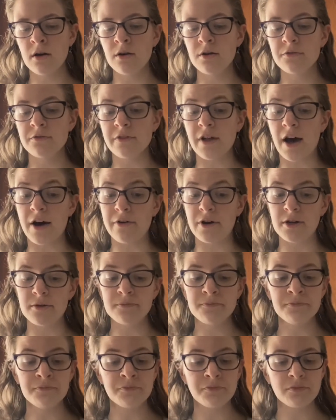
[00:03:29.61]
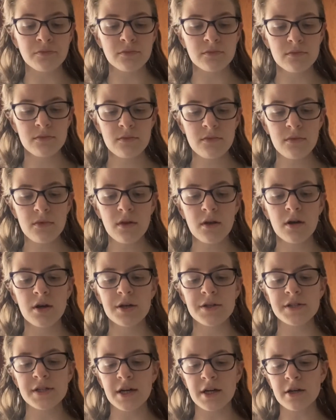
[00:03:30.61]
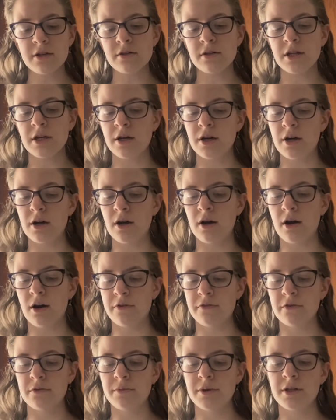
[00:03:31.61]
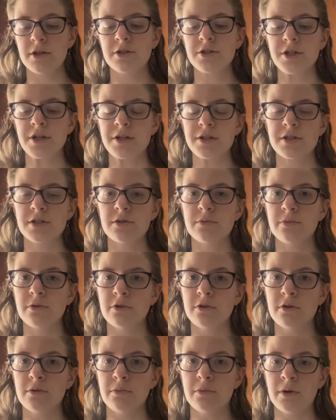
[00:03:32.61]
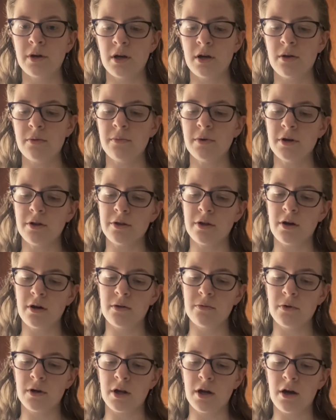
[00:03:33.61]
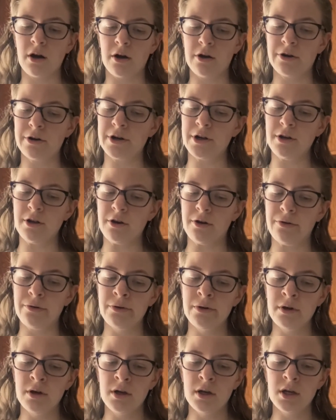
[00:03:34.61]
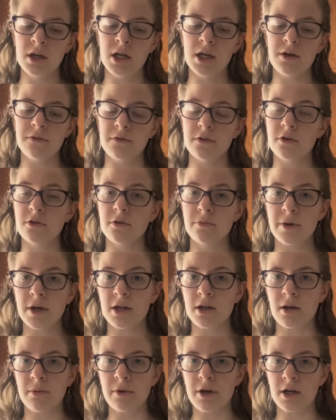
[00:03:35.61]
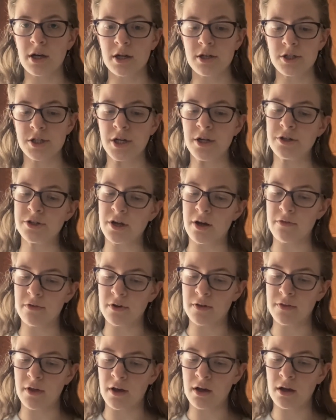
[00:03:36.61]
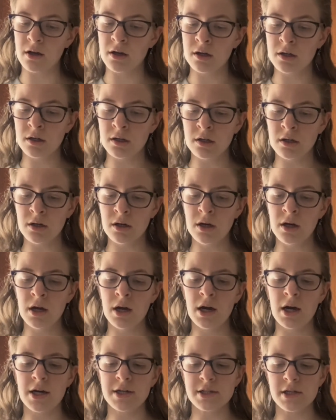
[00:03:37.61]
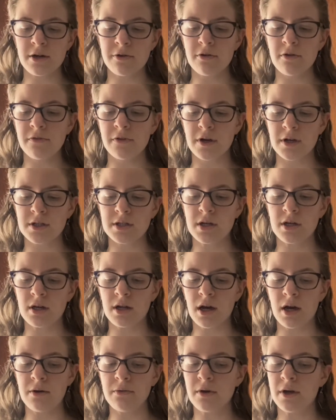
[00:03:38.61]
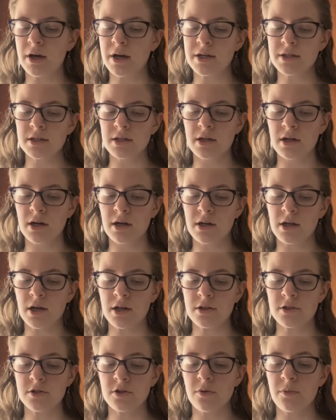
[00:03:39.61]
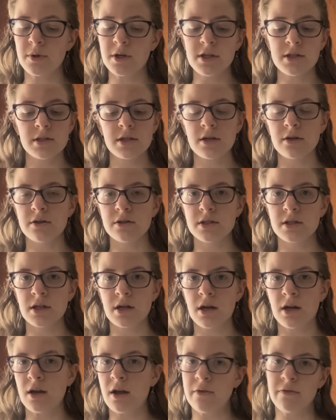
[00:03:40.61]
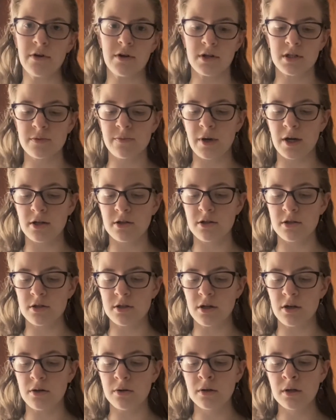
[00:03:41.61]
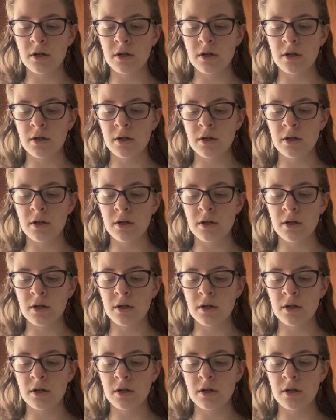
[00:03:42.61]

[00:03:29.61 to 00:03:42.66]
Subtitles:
Flower. A second year offered me the chance to bloom and build on what I already knew, even though the pandemic had changed everything. As I reflected, I realized that I had gained so many skills that I never expected to,